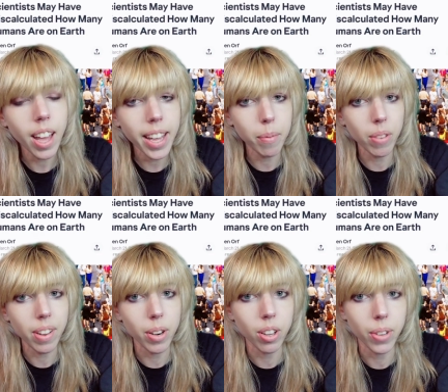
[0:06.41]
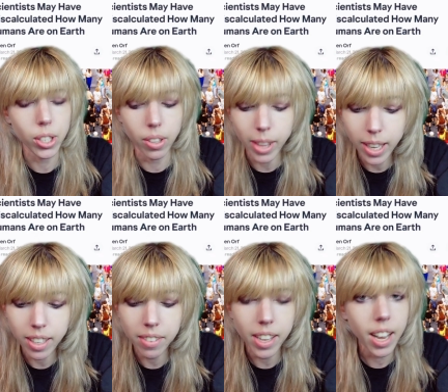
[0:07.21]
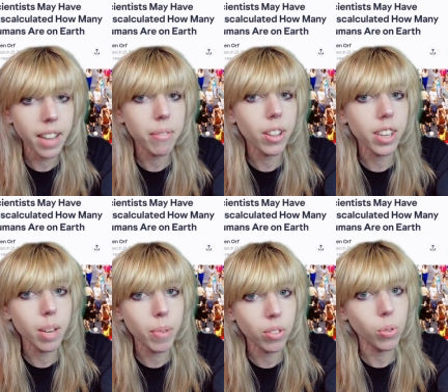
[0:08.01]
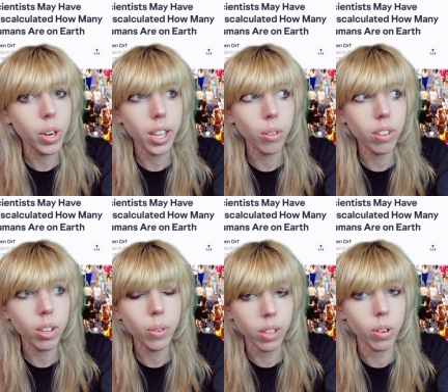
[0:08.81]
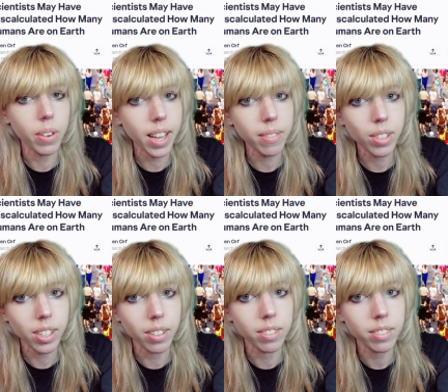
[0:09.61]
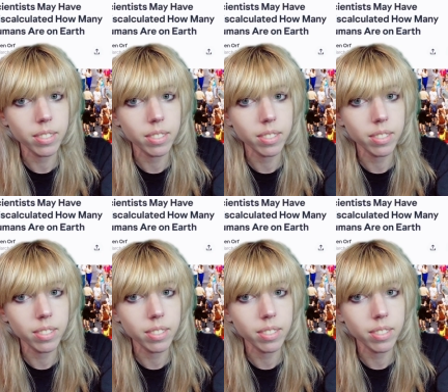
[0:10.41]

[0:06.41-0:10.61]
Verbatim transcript: Hi, I'm your favorite dysfunctional scientist, and I've run the numbers for you so you don't have to.